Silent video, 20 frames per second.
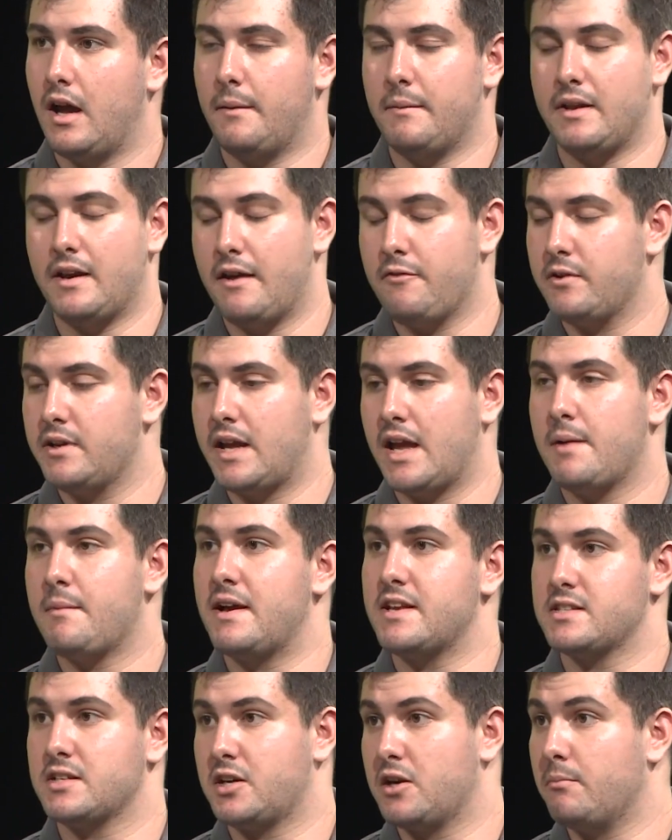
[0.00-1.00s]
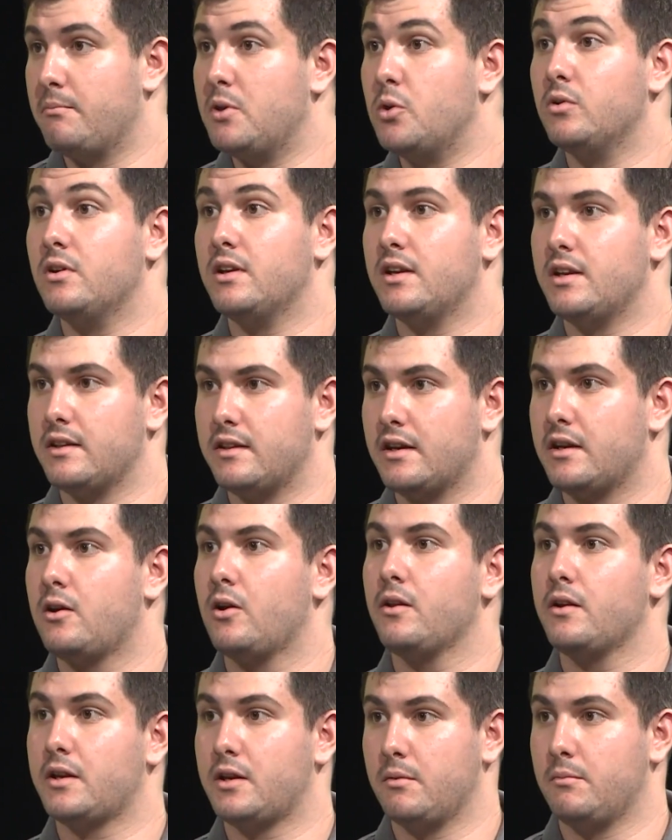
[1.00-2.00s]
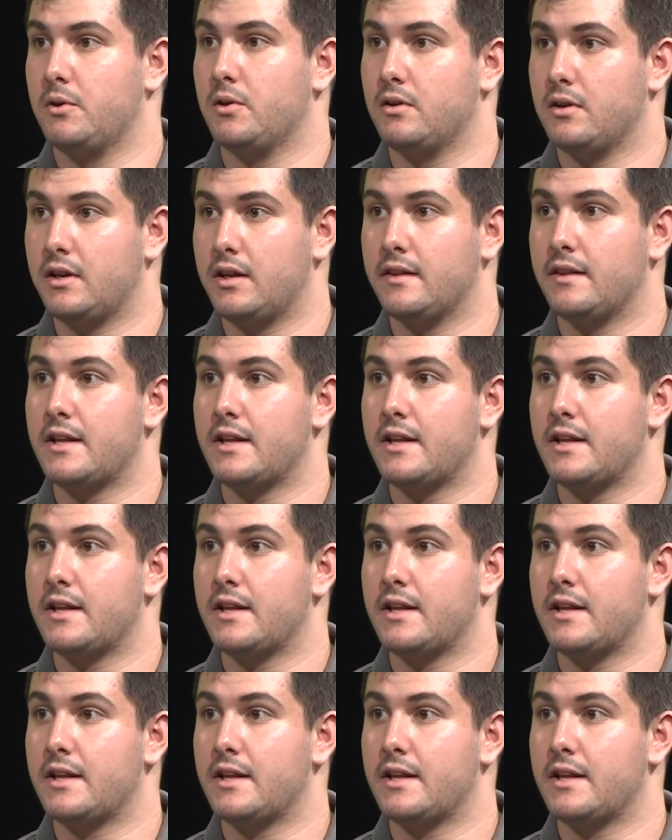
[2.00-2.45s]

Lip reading: I mean, every game has a community, and they call it community,